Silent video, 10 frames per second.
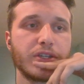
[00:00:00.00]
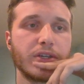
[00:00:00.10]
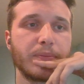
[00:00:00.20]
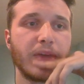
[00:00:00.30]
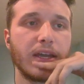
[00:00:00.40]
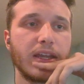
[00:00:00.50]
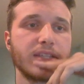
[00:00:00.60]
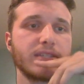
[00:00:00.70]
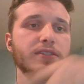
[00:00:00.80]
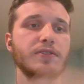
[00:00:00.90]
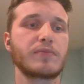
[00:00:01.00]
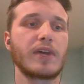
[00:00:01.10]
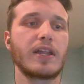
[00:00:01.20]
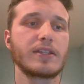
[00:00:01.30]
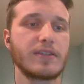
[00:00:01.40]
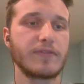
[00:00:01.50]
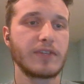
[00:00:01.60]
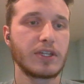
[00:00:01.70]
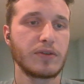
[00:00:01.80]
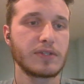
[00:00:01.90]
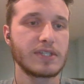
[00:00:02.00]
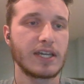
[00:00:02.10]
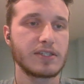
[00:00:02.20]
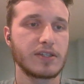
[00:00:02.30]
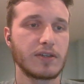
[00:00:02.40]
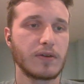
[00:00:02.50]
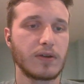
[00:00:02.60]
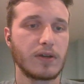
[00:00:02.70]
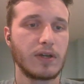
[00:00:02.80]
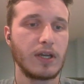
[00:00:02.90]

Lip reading: sure Binance is a relatively new site, so